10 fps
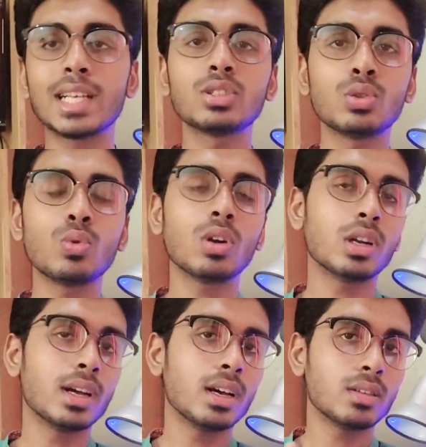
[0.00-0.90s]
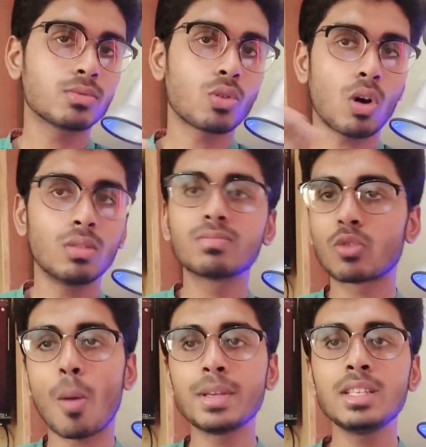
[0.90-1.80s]
suggest you
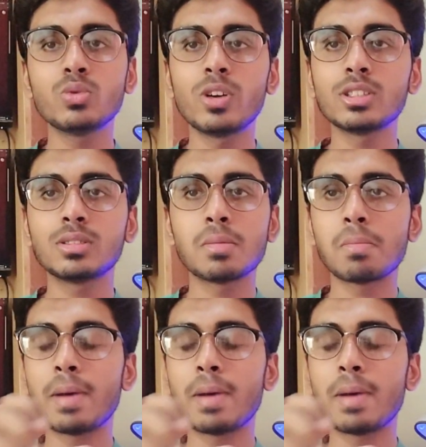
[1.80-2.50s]
copy these words